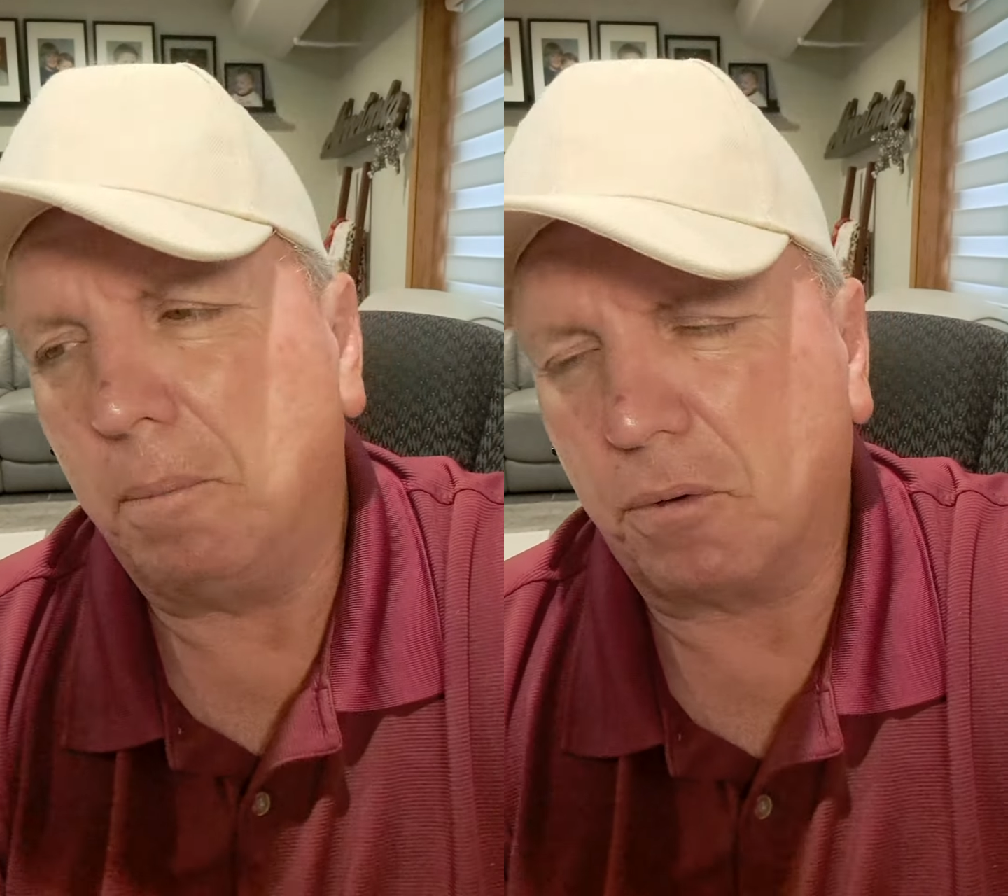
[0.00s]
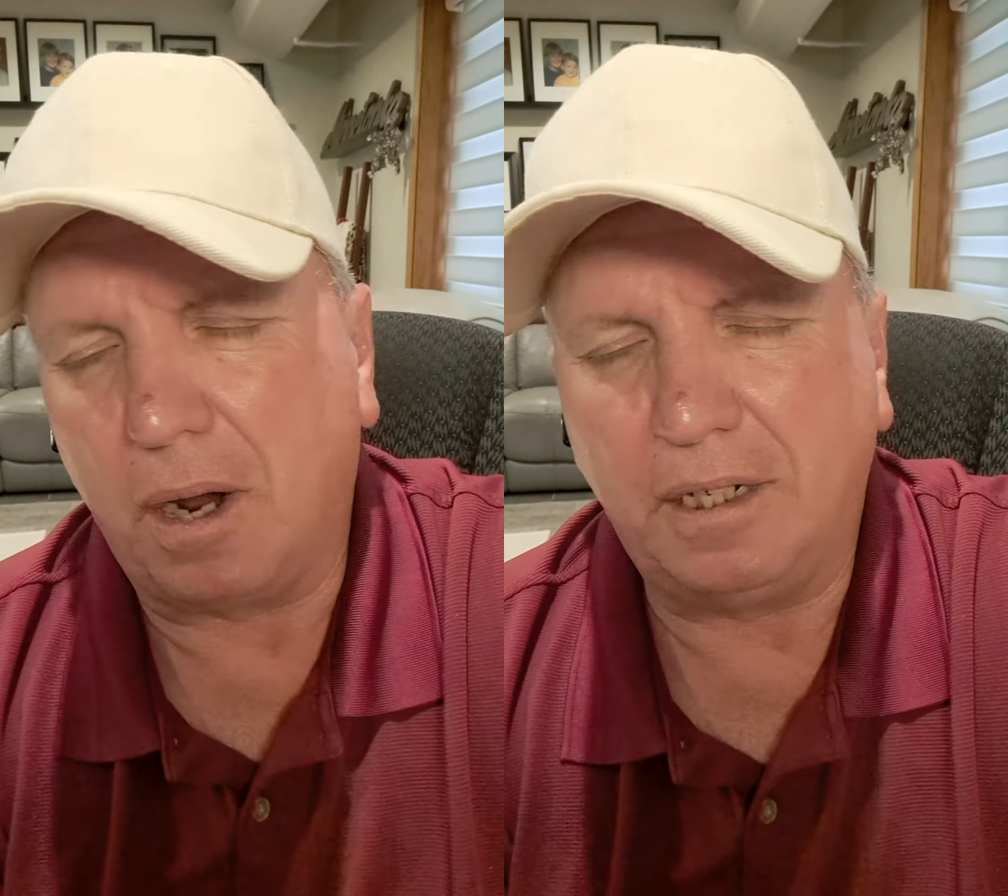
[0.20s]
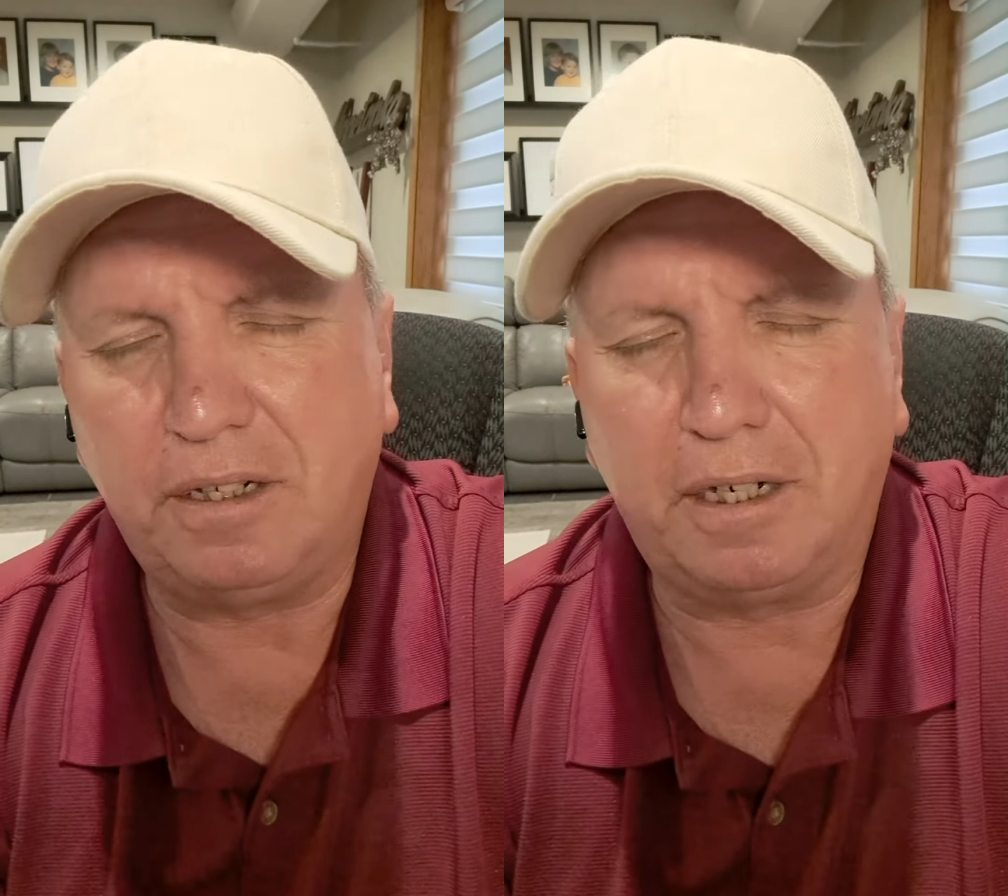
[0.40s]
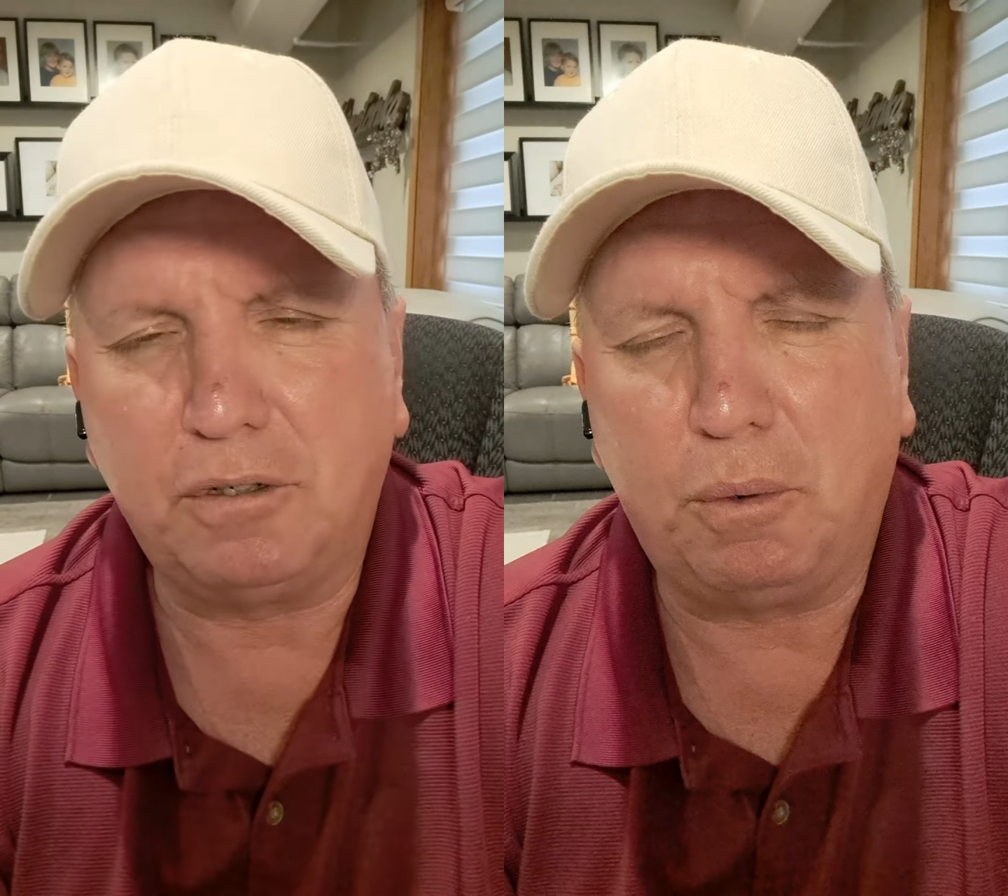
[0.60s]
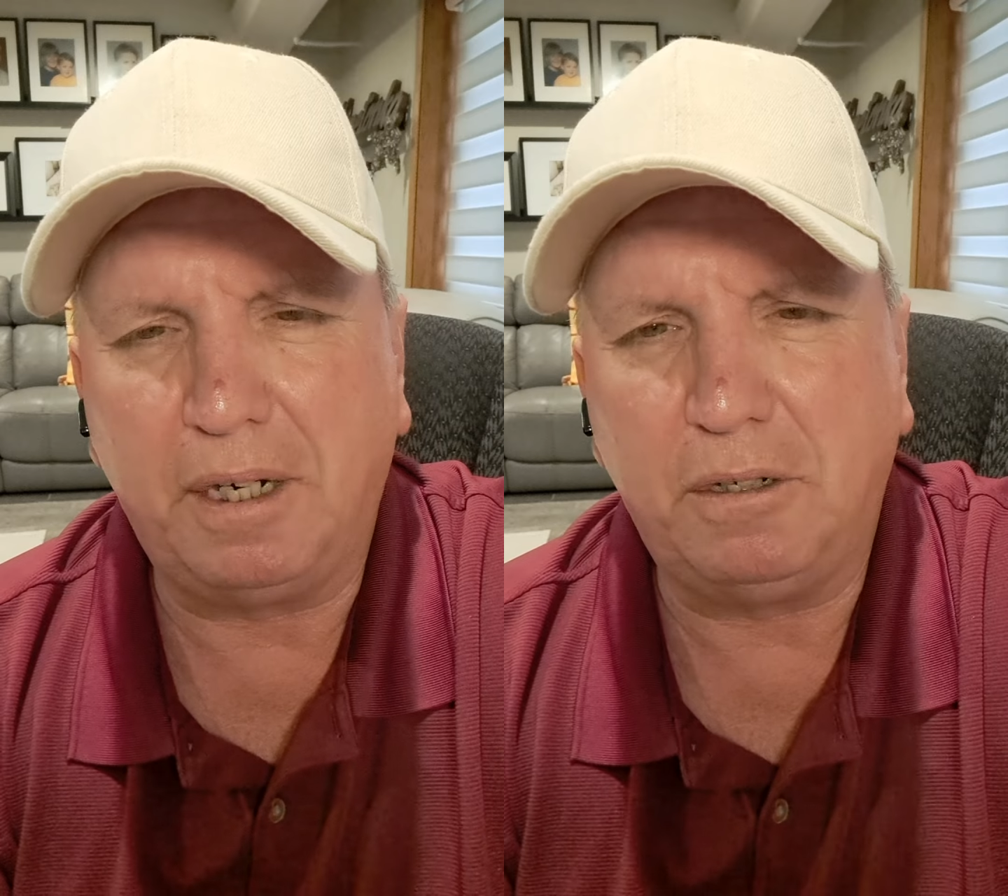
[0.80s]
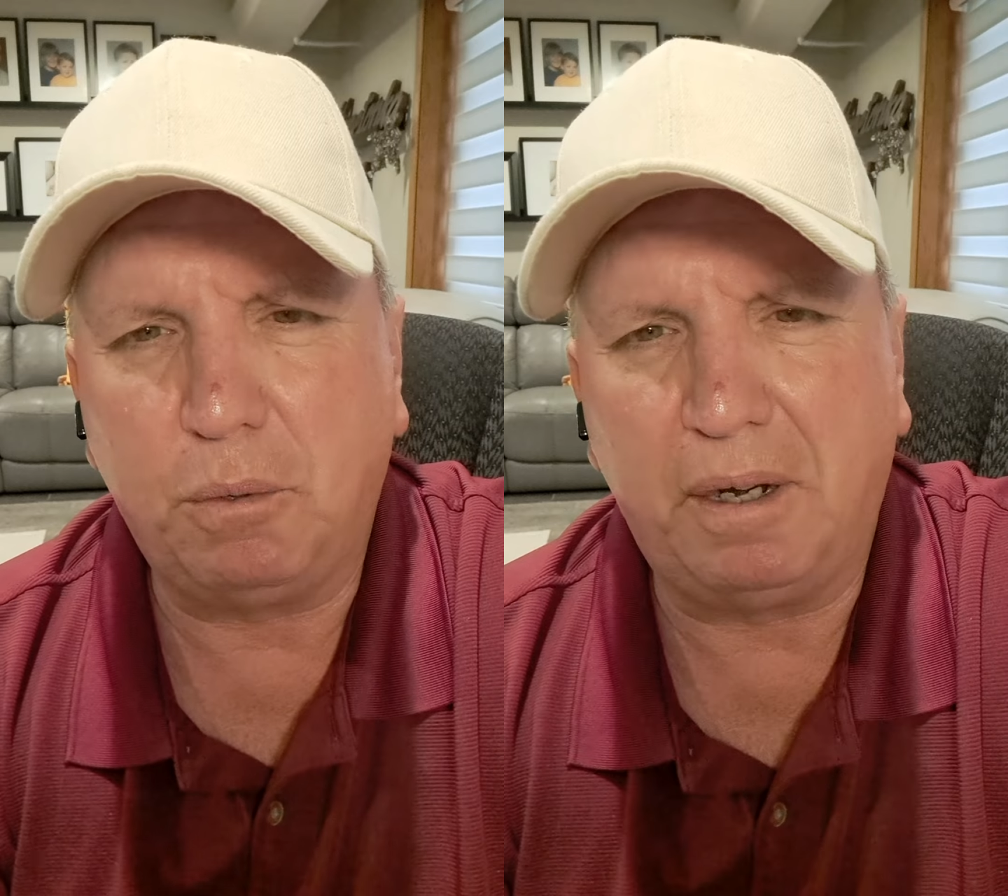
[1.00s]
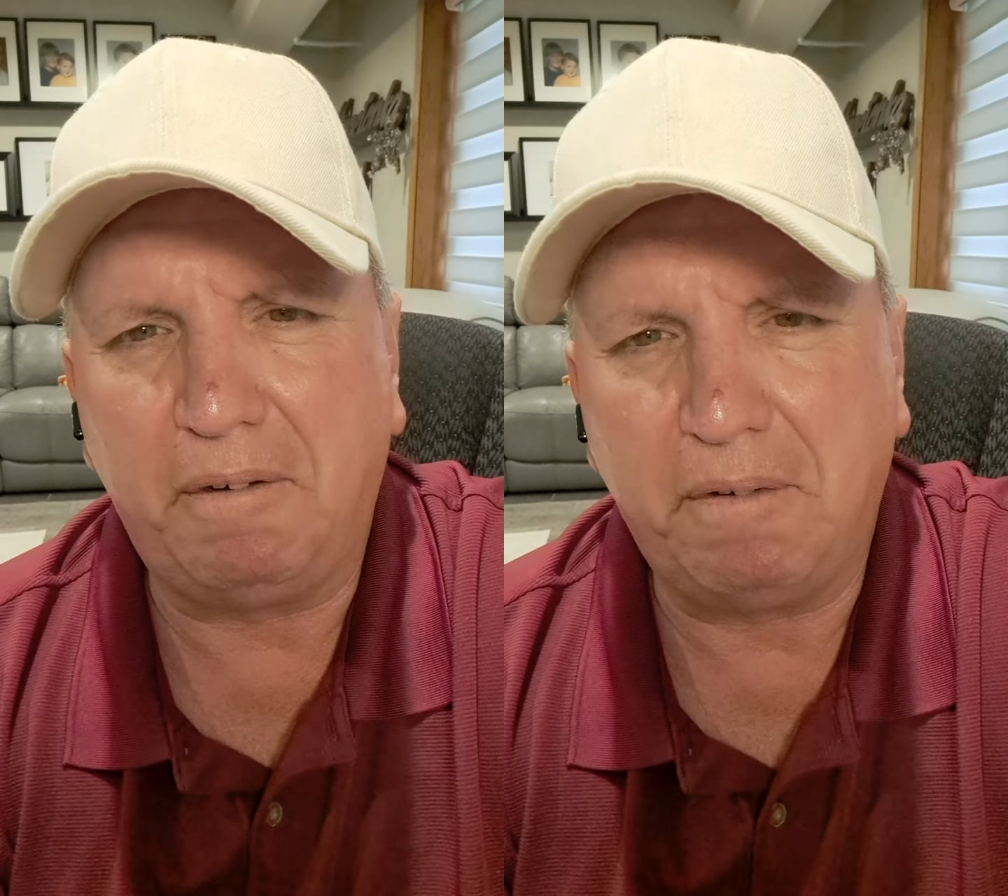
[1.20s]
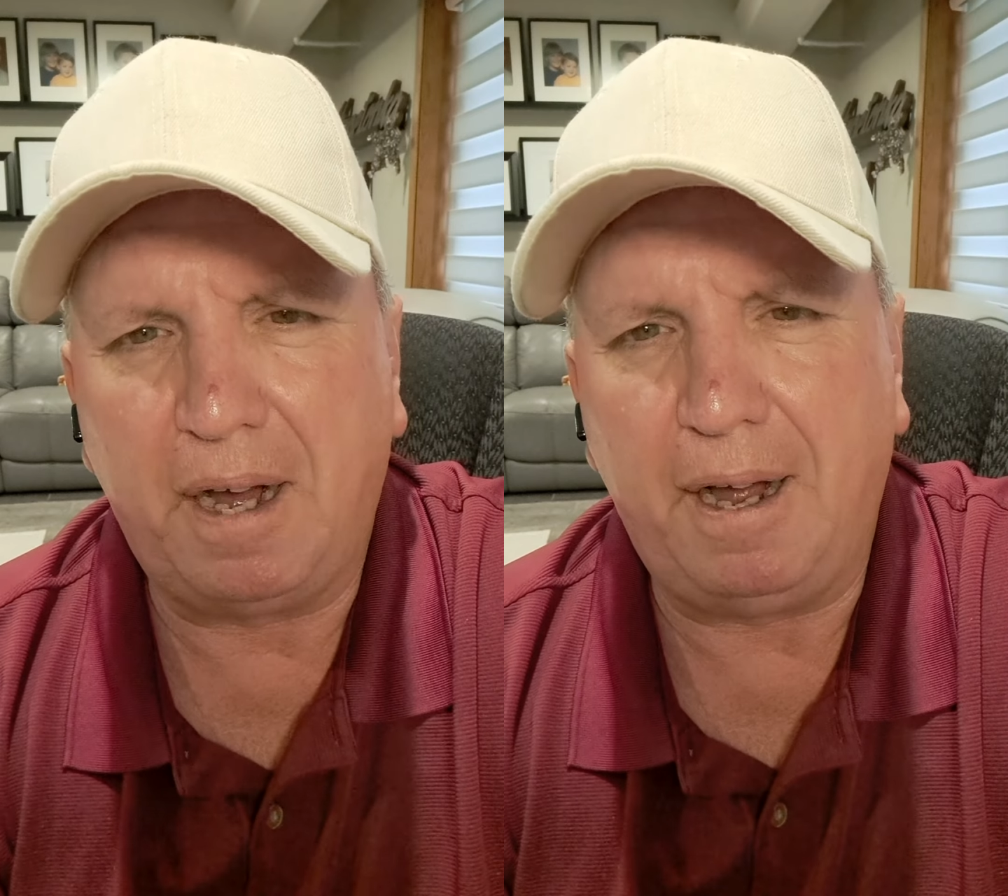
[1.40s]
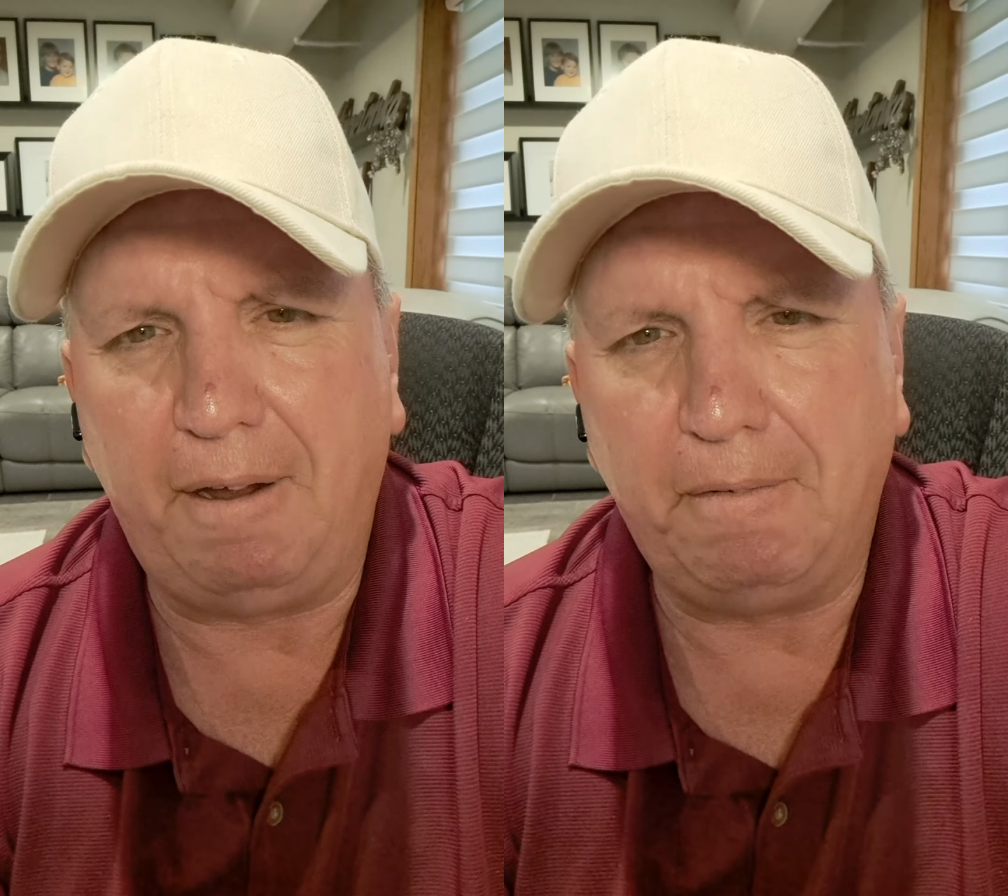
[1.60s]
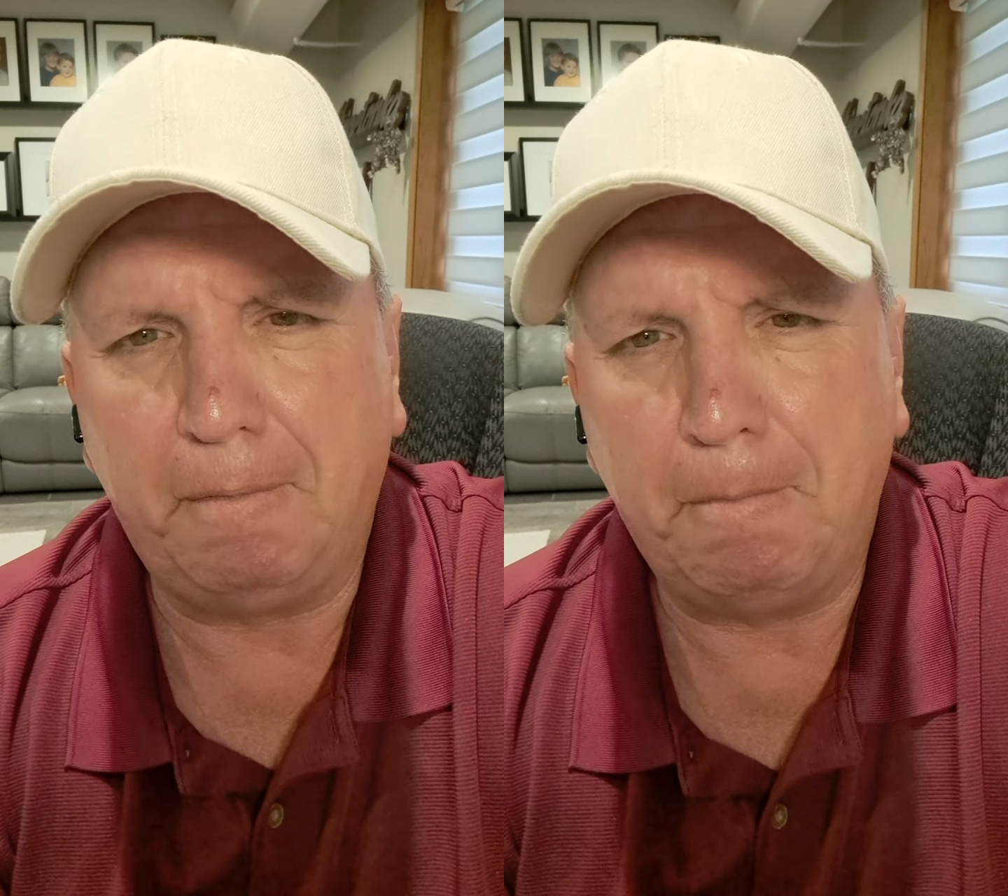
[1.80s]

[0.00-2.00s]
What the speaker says: Project 2025.